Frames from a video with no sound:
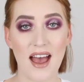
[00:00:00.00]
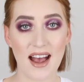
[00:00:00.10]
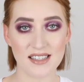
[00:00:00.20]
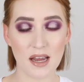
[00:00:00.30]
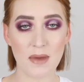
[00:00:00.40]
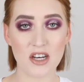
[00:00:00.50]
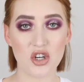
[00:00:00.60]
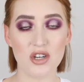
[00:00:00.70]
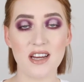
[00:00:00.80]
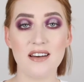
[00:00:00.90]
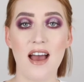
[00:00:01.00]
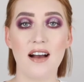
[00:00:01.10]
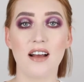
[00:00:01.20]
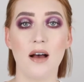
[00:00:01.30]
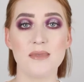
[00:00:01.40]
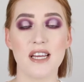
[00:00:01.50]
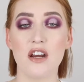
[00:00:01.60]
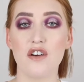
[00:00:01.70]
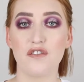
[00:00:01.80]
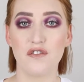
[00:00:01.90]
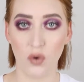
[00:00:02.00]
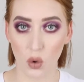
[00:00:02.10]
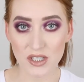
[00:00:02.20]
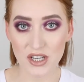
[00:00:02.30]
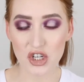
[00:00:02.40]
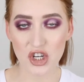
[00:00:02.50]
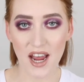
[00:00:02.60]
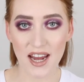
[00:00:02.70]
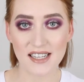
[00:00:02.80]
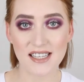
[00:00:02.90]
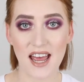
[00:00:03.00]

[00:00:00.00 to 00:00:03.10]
As I mentioned, it now comes in 40 shades